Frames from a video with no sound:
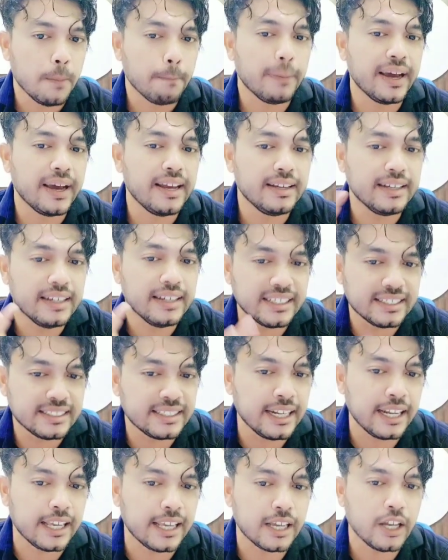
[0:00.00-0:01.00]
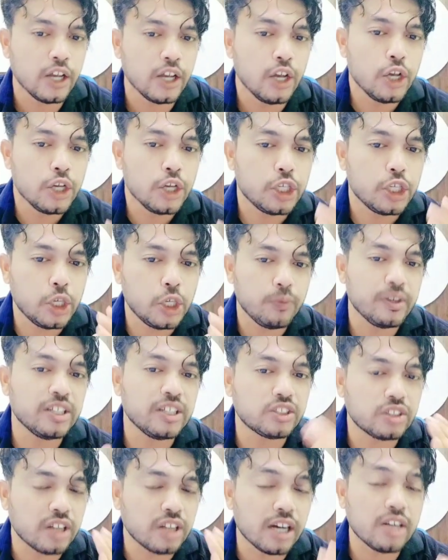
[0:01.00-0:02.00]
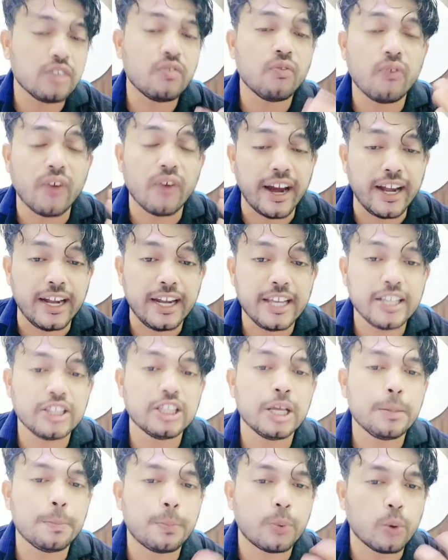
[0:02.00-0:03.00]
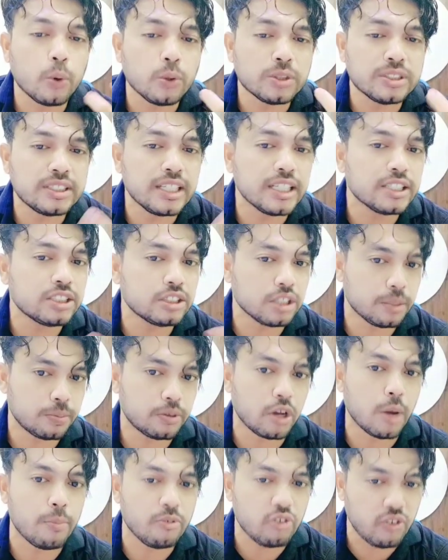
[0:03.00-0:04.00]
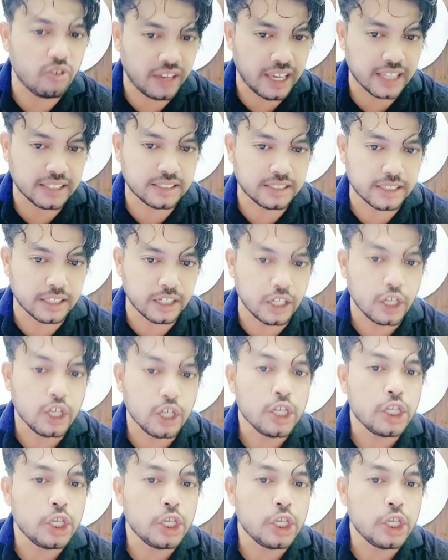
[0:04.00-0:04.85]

By listening, you will start finding the process of communication.